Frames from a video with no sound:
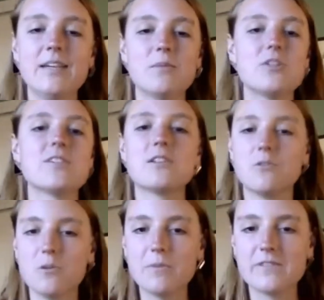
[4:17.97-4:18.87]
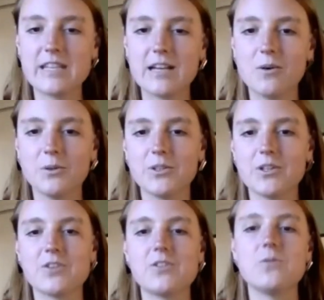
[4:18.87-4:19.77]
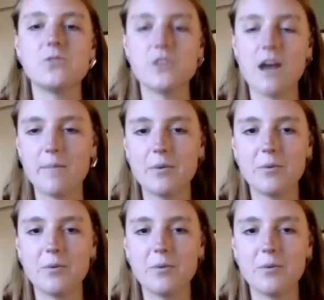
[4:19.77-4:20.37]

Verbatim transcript: which is the group of stakeholders whose job